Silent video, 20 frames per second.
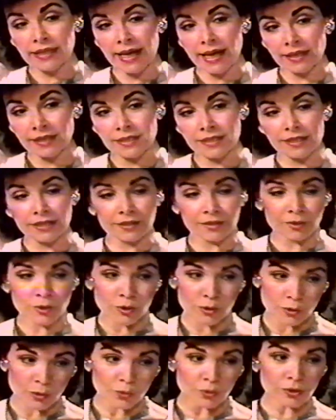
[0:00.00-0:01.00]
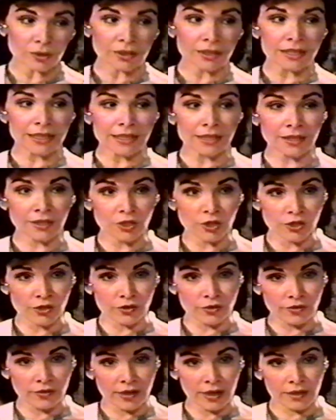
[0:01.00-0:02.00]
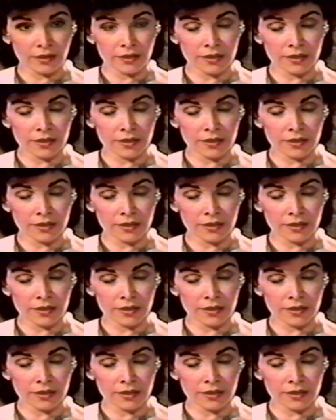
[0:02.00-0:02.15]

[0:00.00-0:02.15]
my dancing school teacher